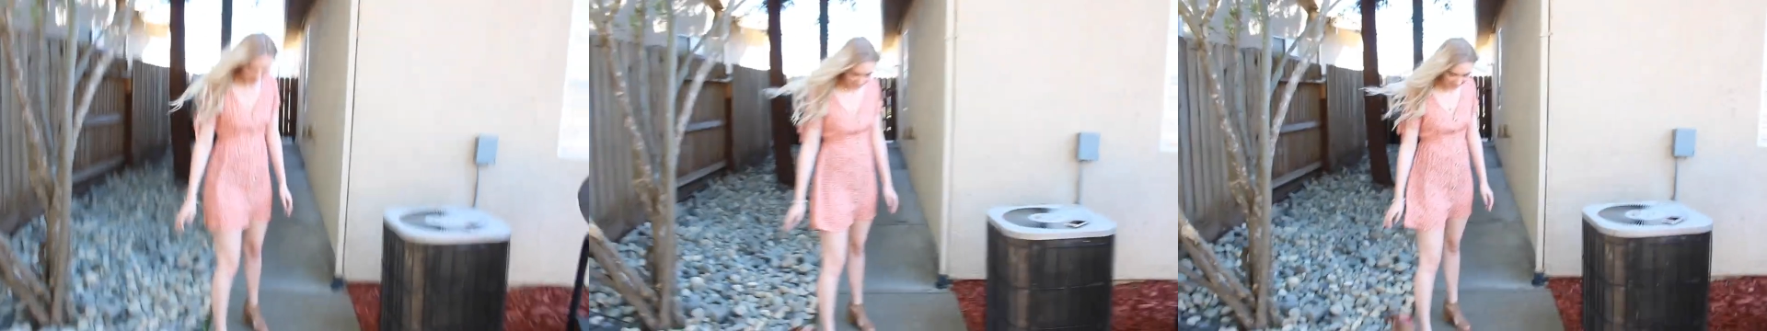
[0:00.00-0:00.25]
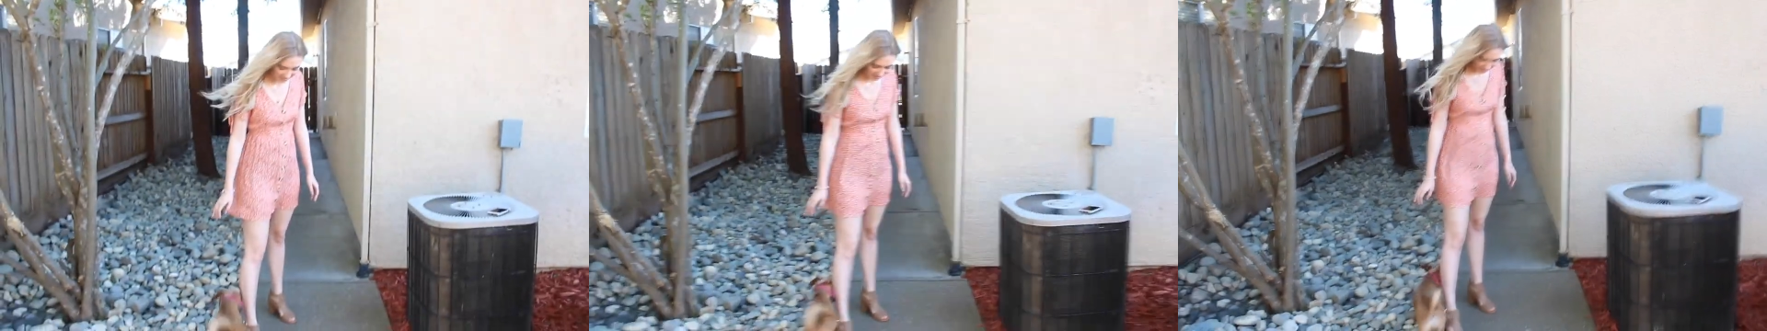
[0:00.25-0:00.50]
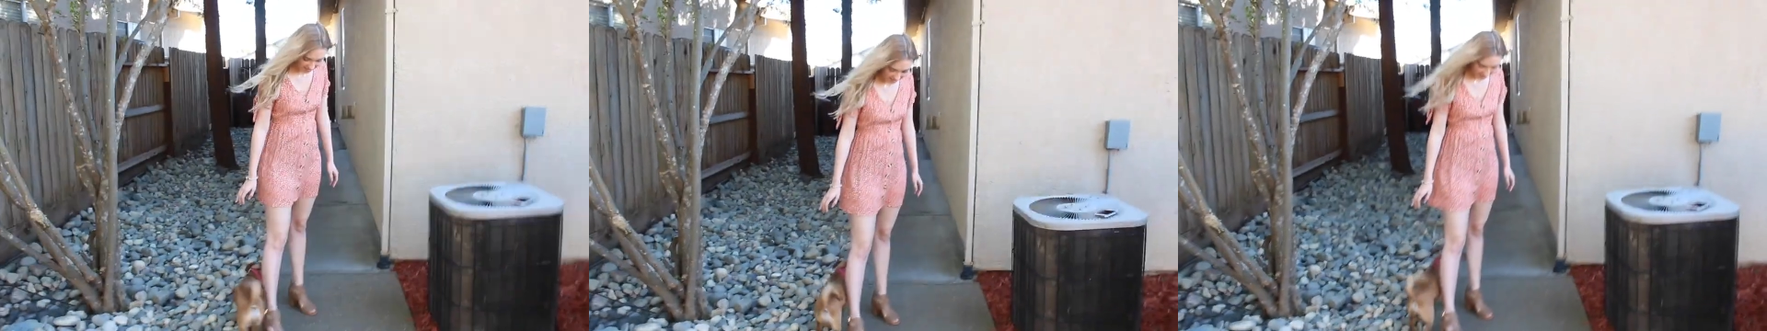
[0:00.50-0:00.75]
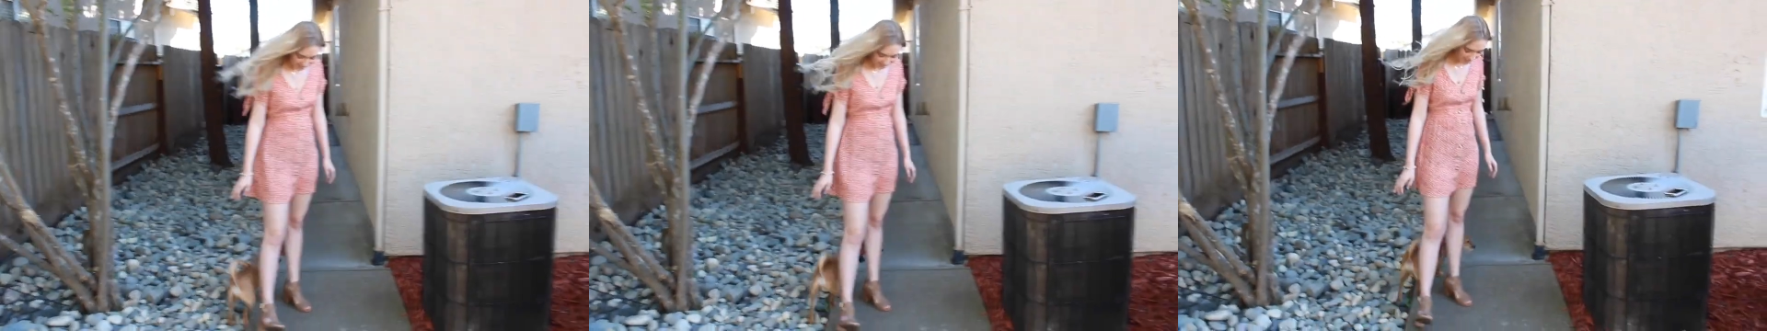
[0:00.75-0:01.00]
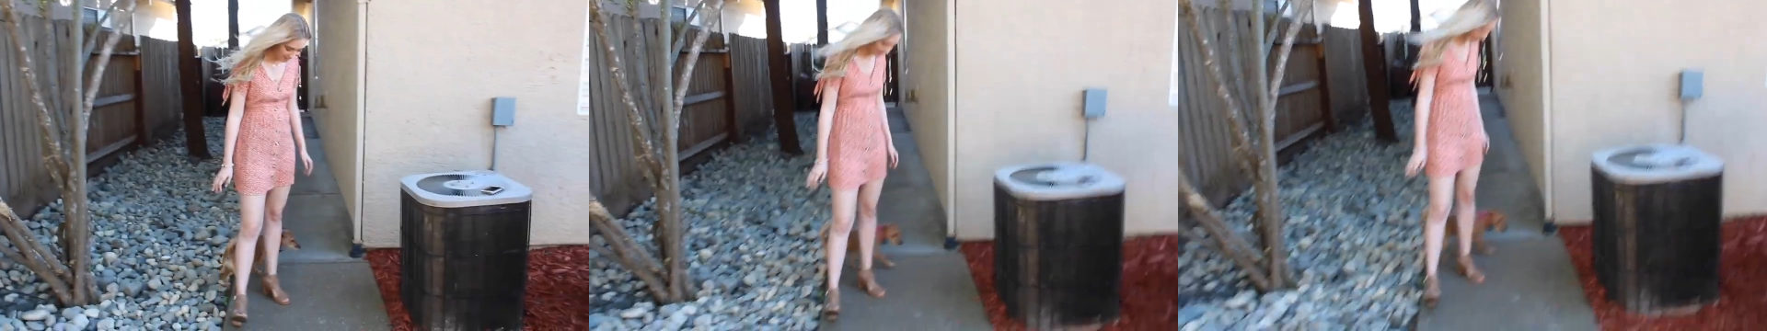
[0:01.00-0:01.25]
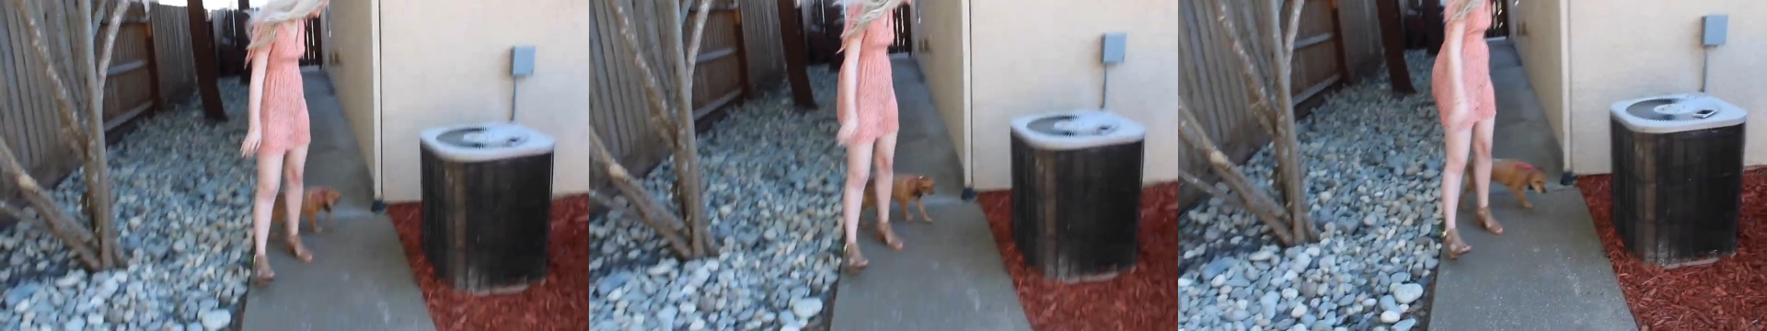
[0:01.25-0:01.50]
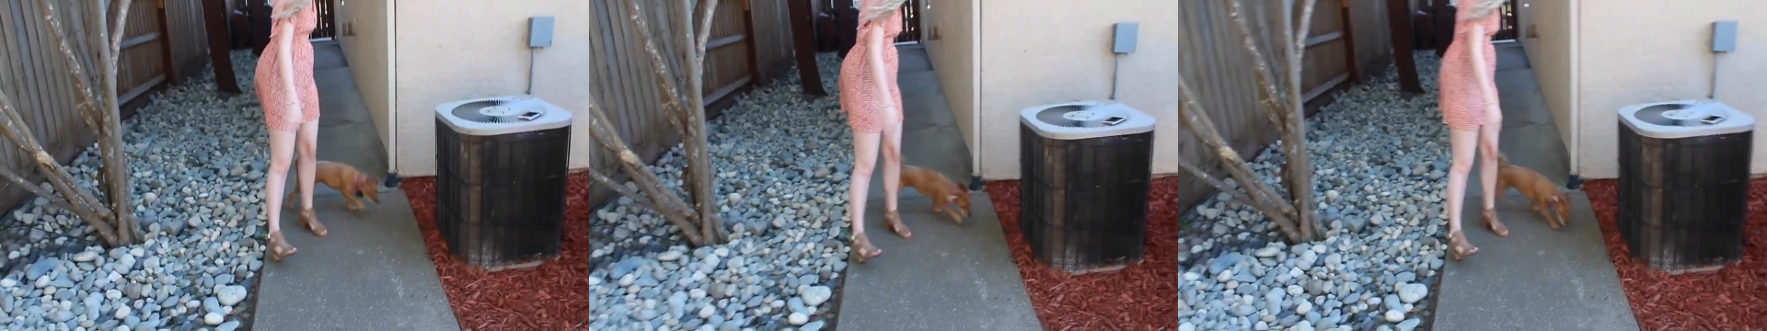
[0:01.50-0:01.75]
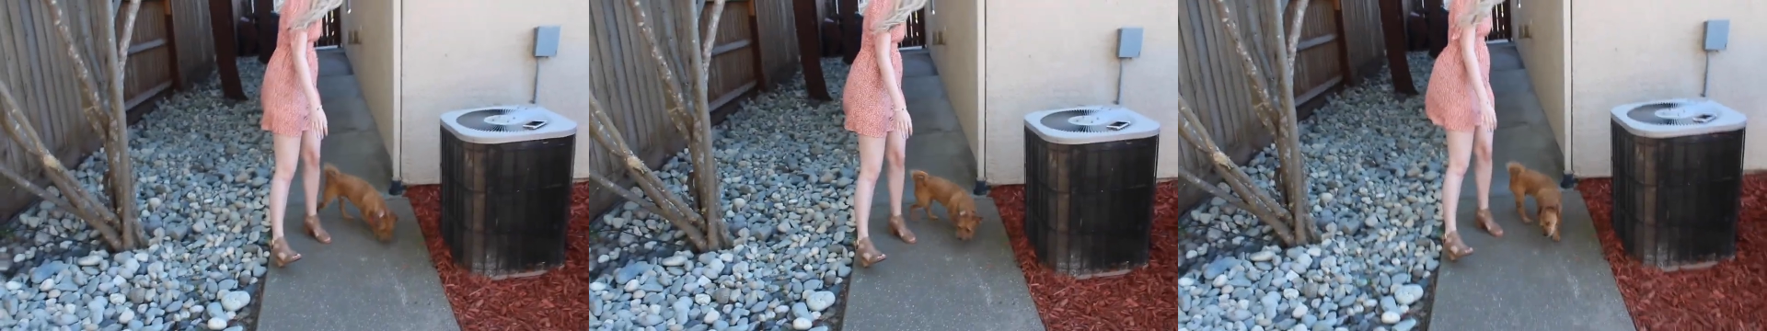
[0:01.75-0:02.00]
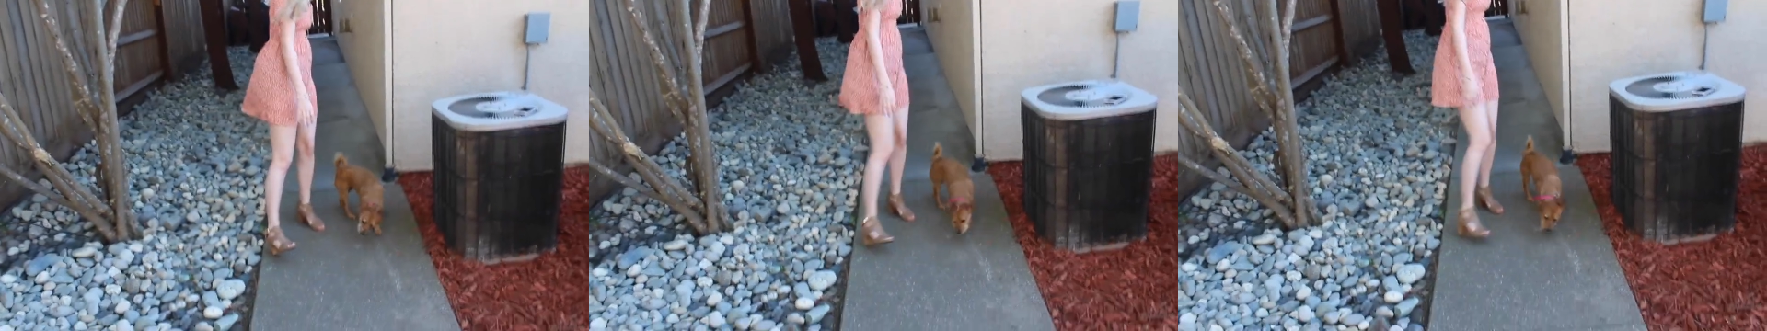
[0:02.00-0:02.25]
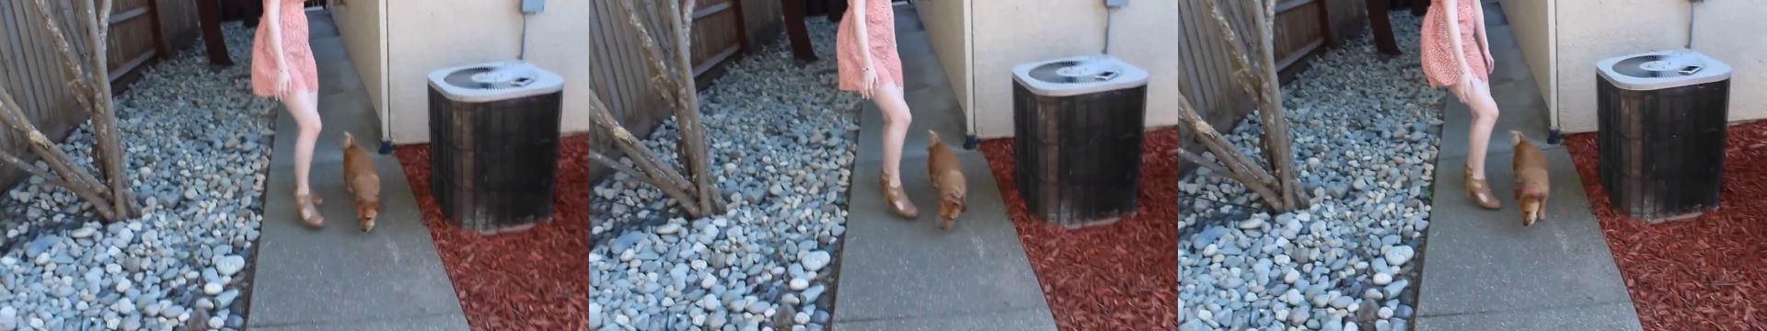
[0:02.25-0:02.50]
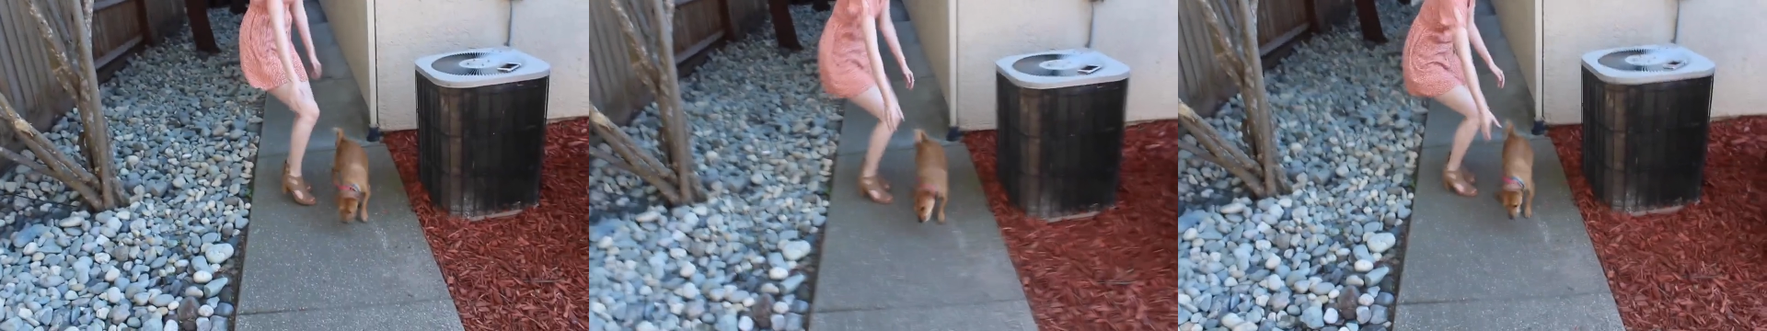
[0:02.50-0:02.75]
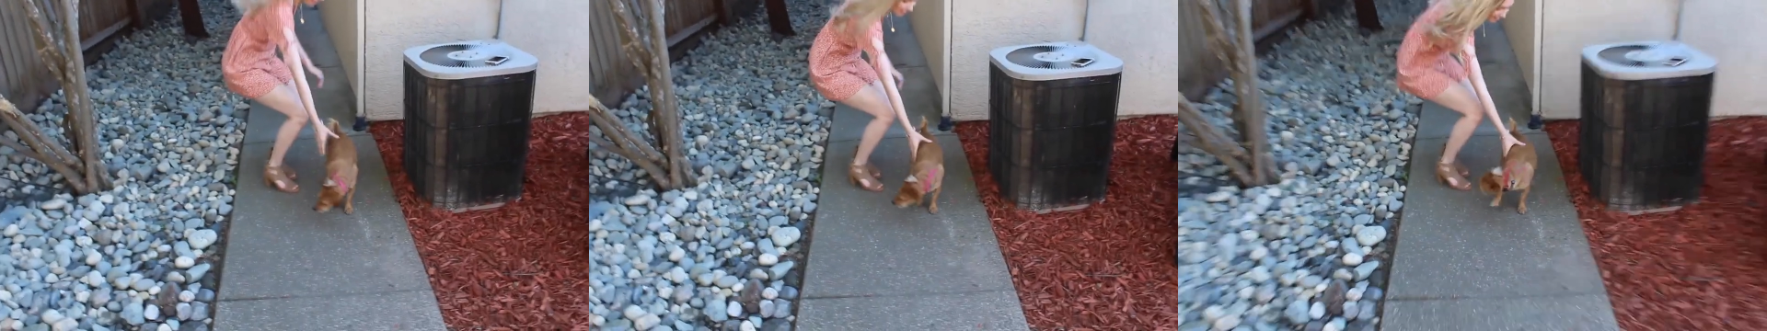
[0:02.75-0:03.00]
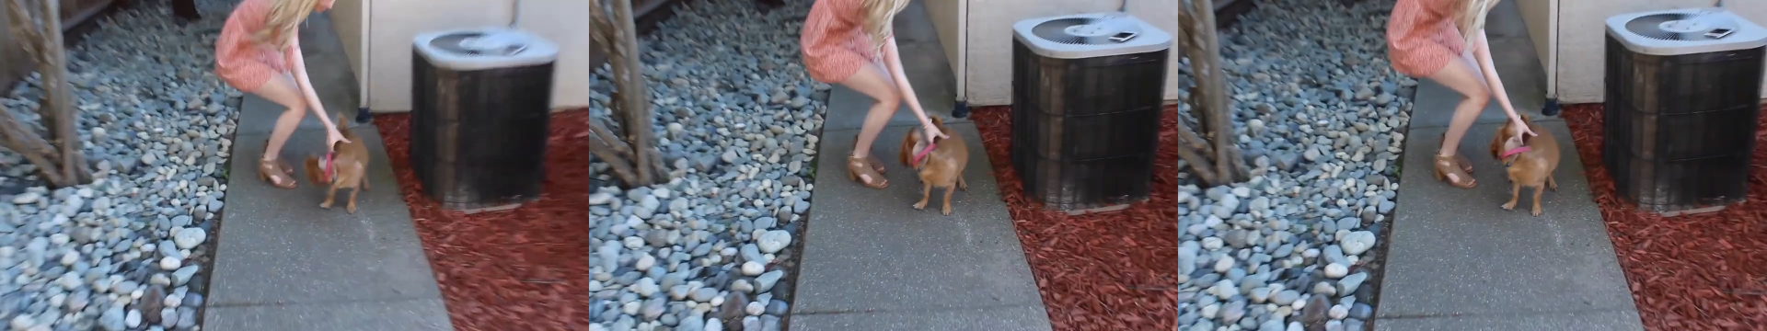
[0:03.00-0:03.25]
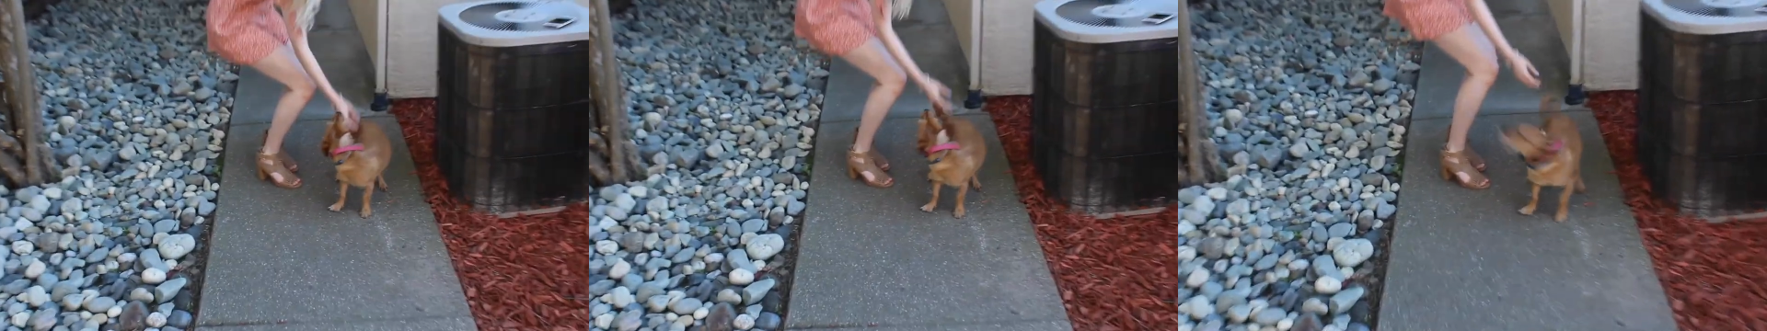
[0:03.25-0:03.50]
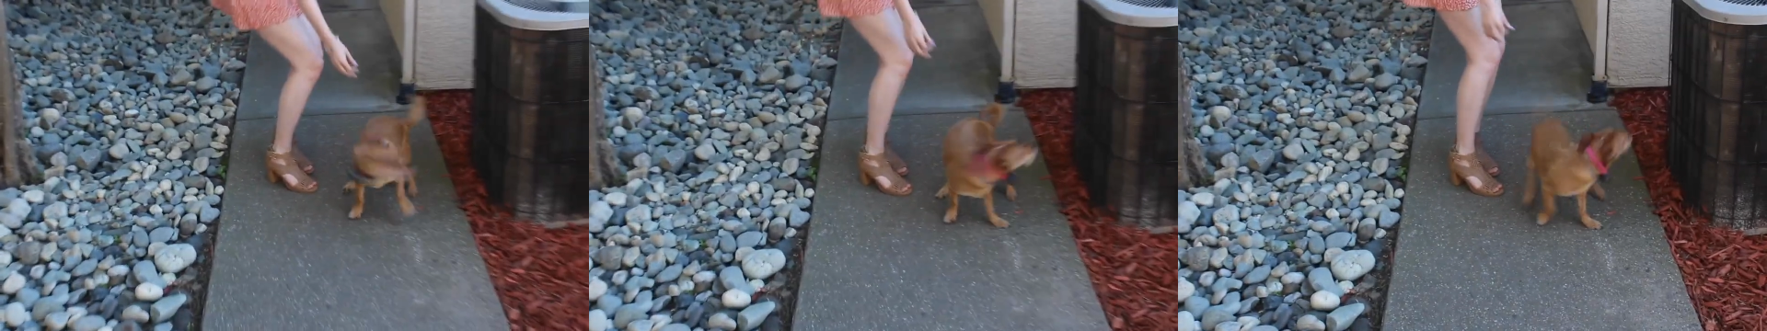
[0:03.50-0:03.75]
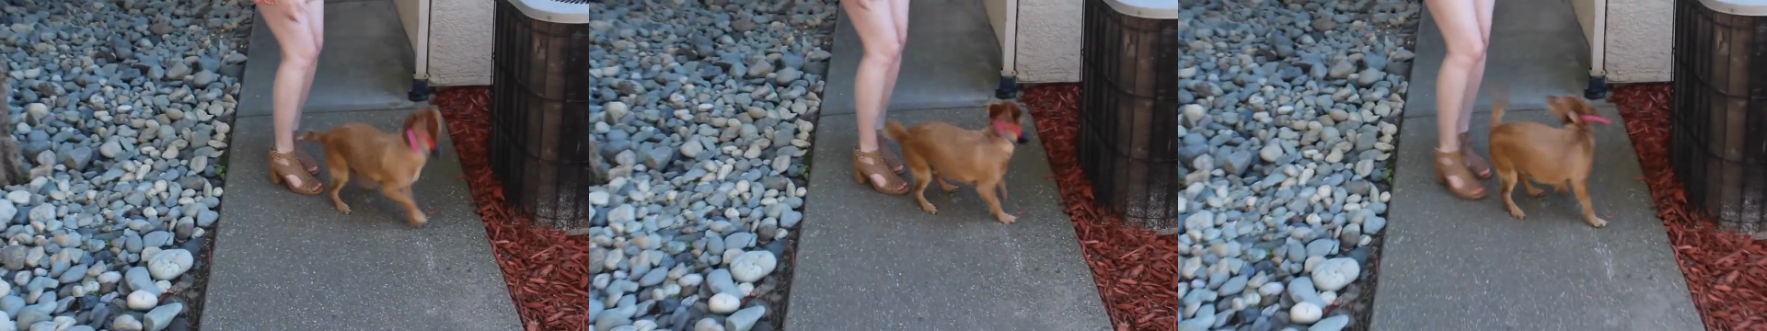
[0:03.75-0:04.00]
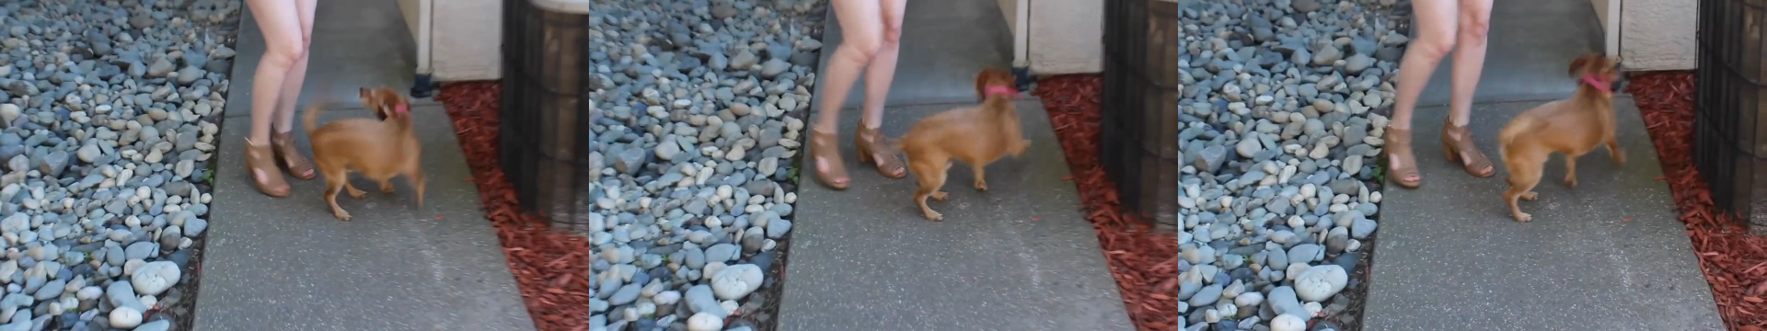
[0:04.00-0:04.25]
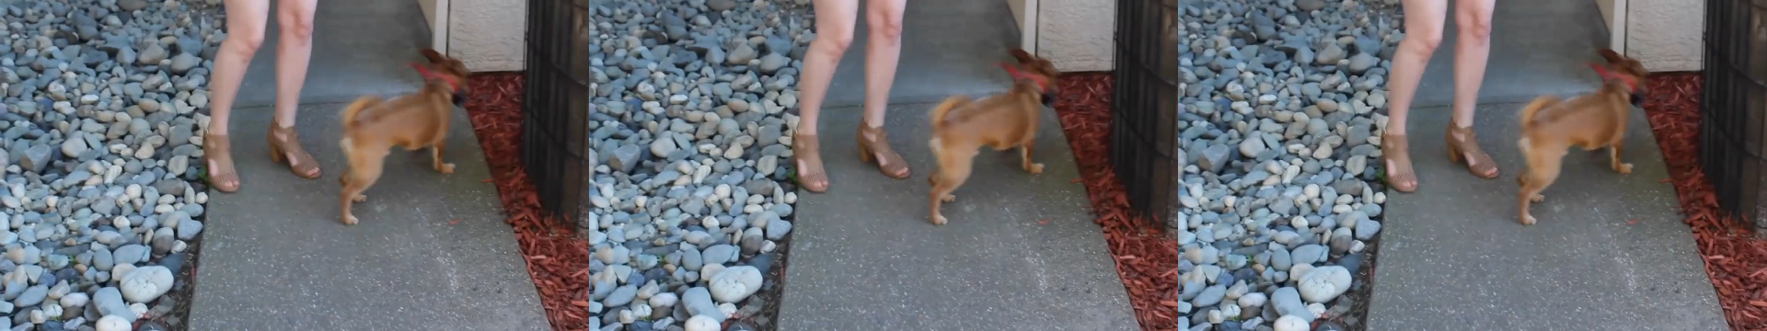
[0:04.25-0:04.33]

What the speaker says: Nobody's mouth can be seen.